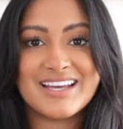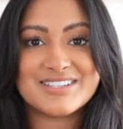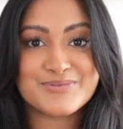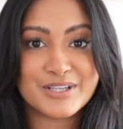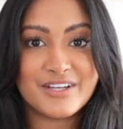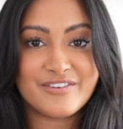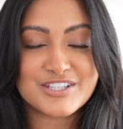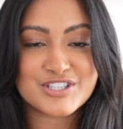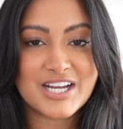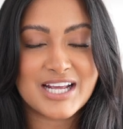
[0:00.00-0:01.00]
It's really
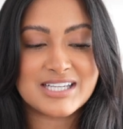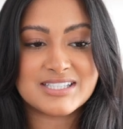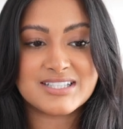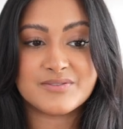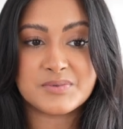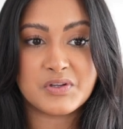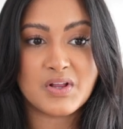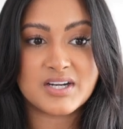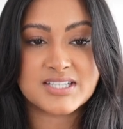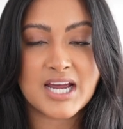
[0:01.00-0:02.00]
efficient, and it saves me a
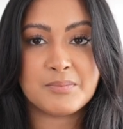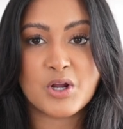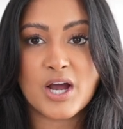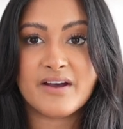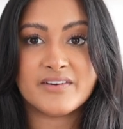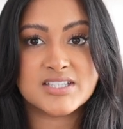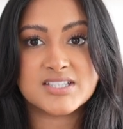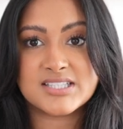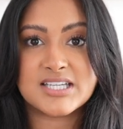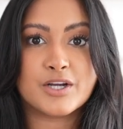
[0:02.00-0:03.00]
lot of time not having
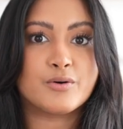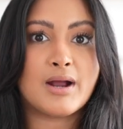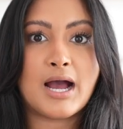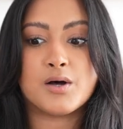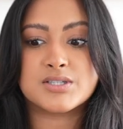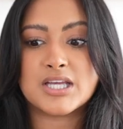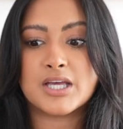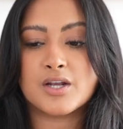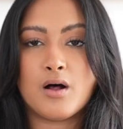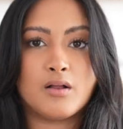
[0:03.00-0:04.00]
to dig around
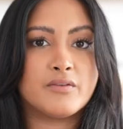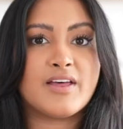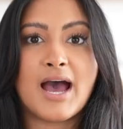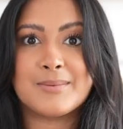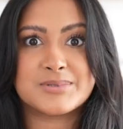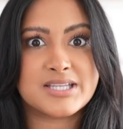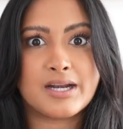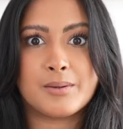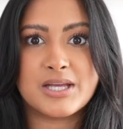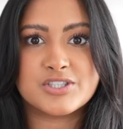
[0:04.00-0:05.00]
in all of the apps that
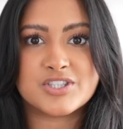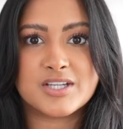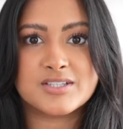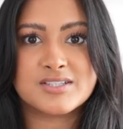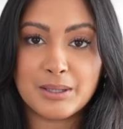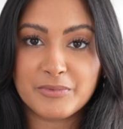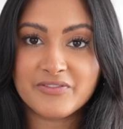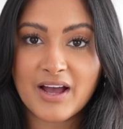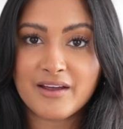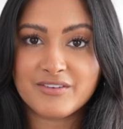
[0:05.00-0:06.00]
I mentioned. Number
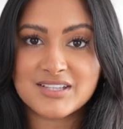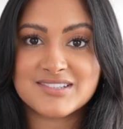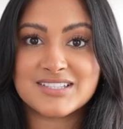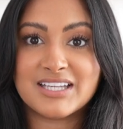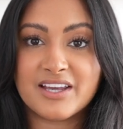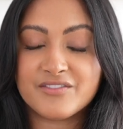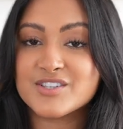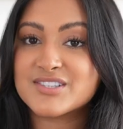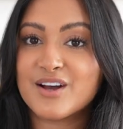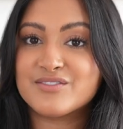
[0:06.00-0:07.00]
five is to give
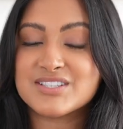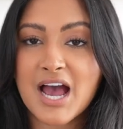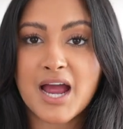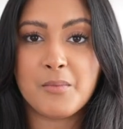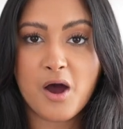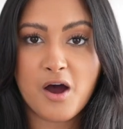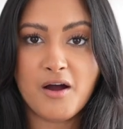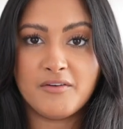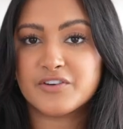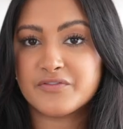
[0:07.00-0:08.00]
yourself time
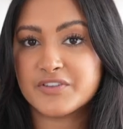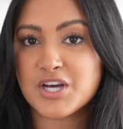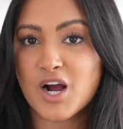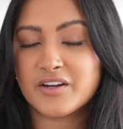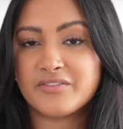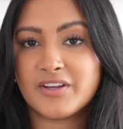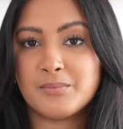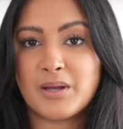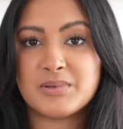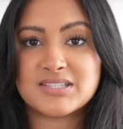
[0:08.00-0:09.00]
off. For photography,
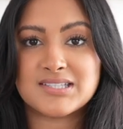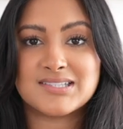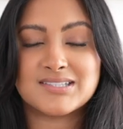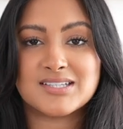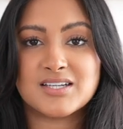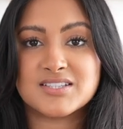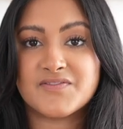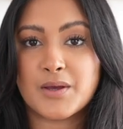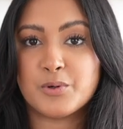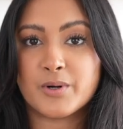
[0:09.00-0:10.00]
my busy season is
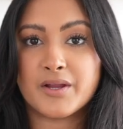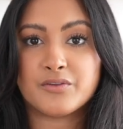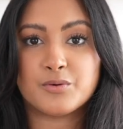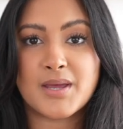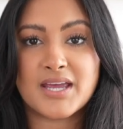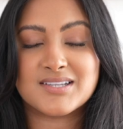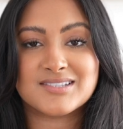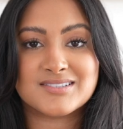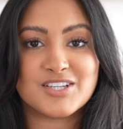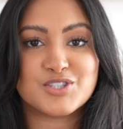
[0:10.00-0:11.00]
February through May,
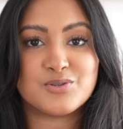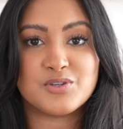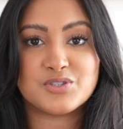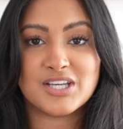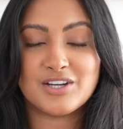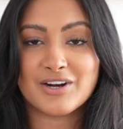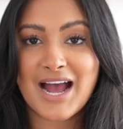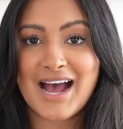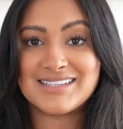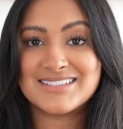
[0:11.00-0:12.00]
since I do UT
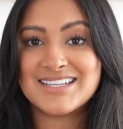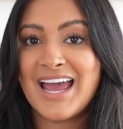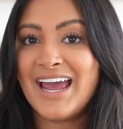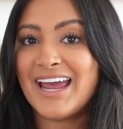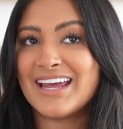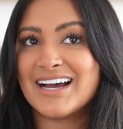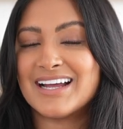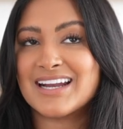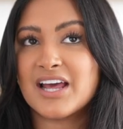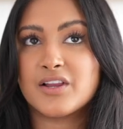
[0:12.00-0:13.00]
grads,
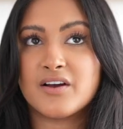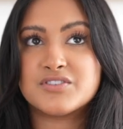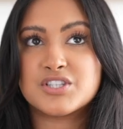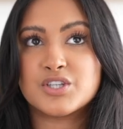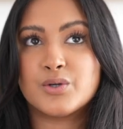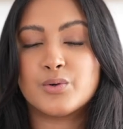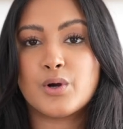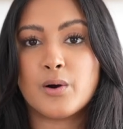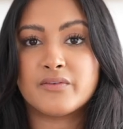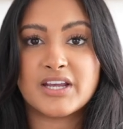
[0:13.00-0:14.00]
and I love to
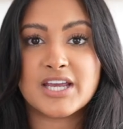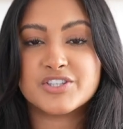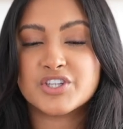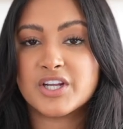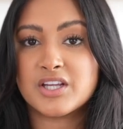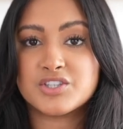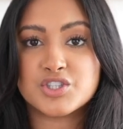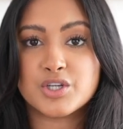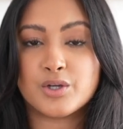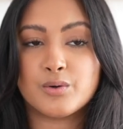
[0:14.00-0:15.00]
go on vacation in
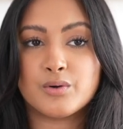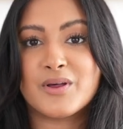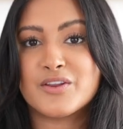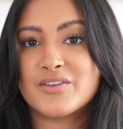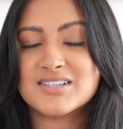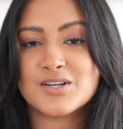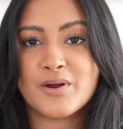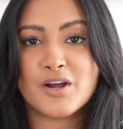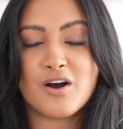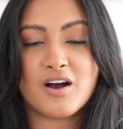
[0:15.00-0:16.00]
June, whether that's
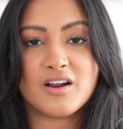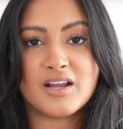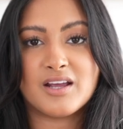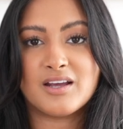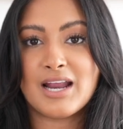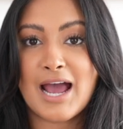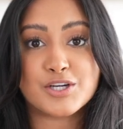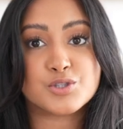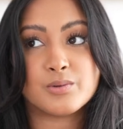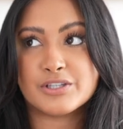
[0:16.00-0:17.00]
going on an
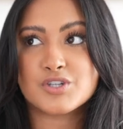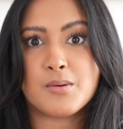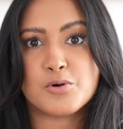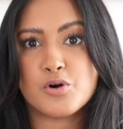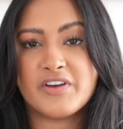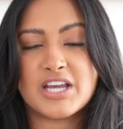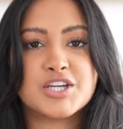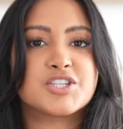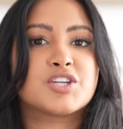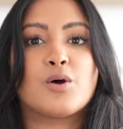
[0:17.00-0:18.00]
actual like tropical
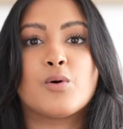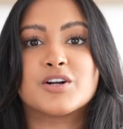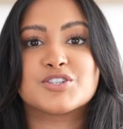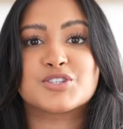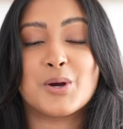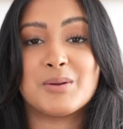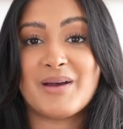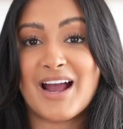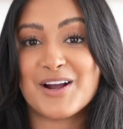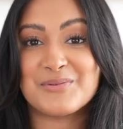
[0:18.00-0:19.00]
vacation or just going
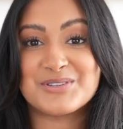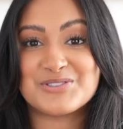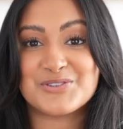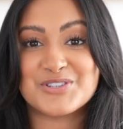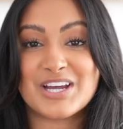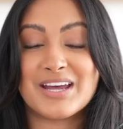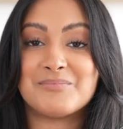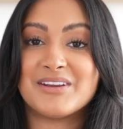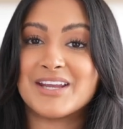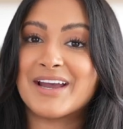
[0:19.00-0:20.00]
back home to Georgia
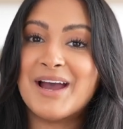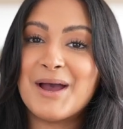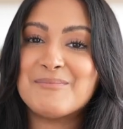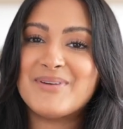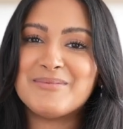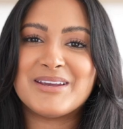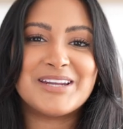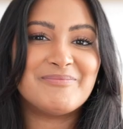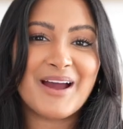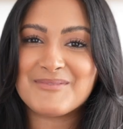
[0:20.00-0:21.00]
and being
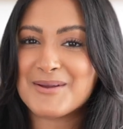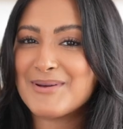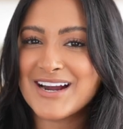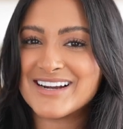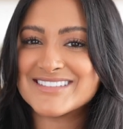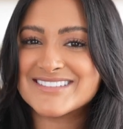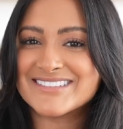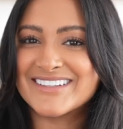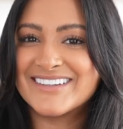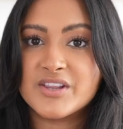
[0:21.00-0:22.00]
babied by my parents.
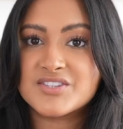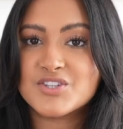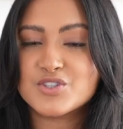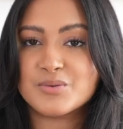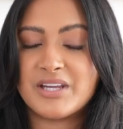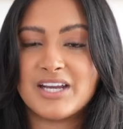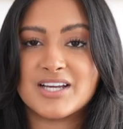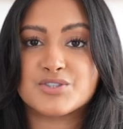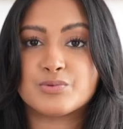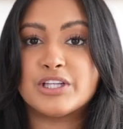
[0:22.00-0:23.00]
But social media,
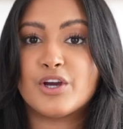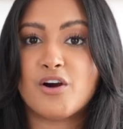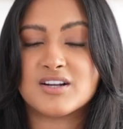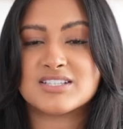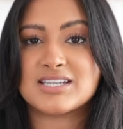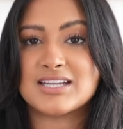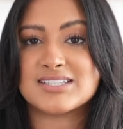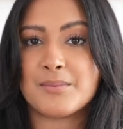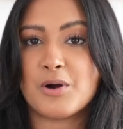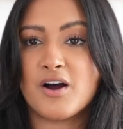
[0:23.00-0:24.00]
it's really hard to take
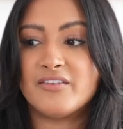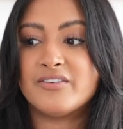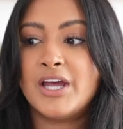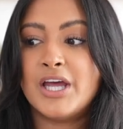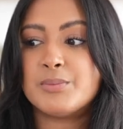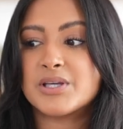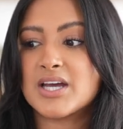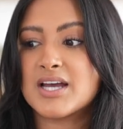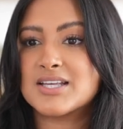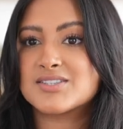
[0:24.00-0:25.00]
time off,
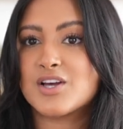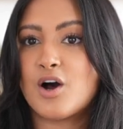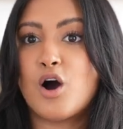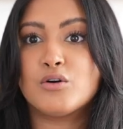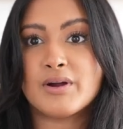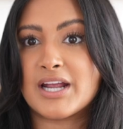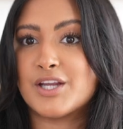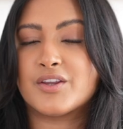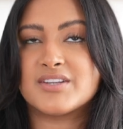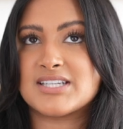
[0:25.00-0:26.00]
because
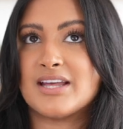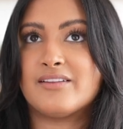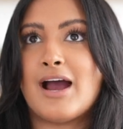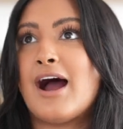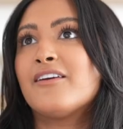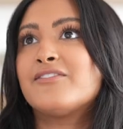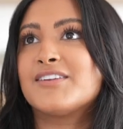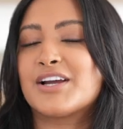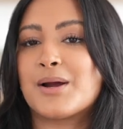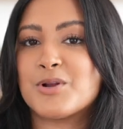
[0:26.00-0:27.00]
already on the daily, I
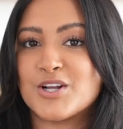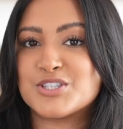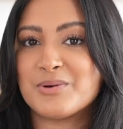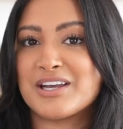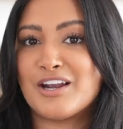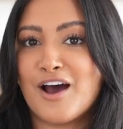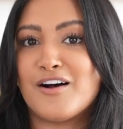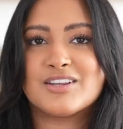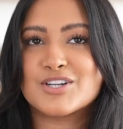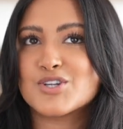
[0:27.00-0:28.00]
feel like I'm not doing
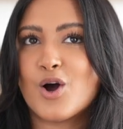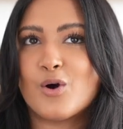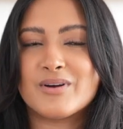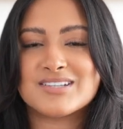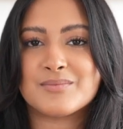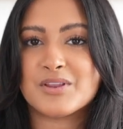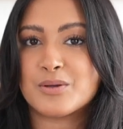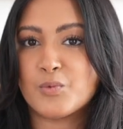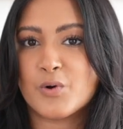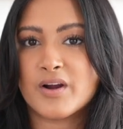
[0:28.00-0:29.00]
enough. There's always
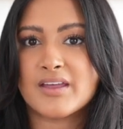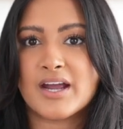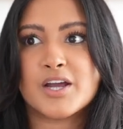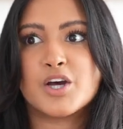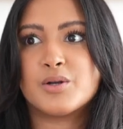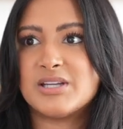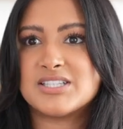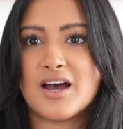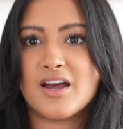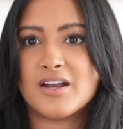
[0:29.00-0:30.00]
something more that could be
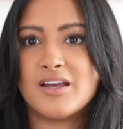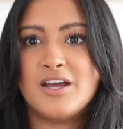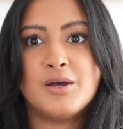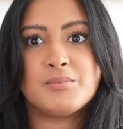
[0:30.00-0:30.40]
done.